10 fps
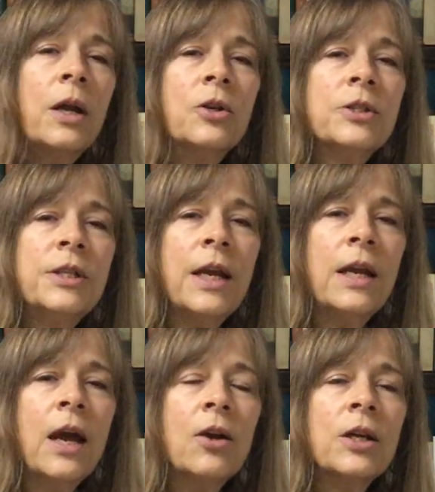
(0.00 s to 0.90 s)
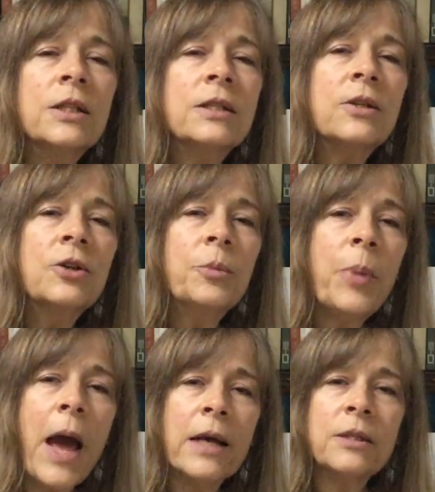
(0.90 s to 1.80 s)
understand how to consider and
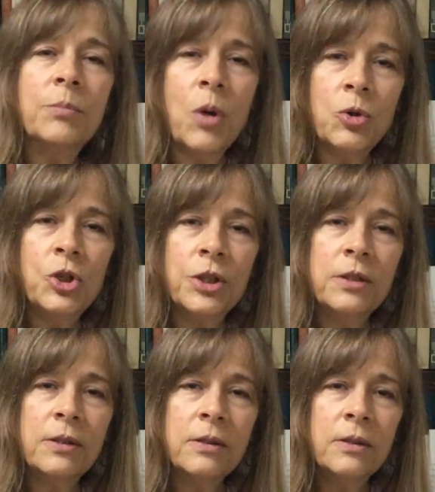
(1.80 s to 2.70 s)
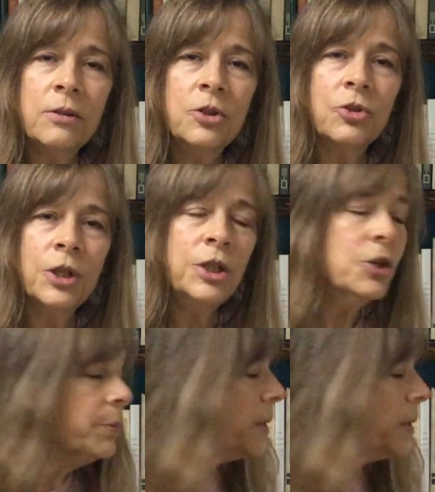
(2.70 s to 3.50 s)
pass motions during your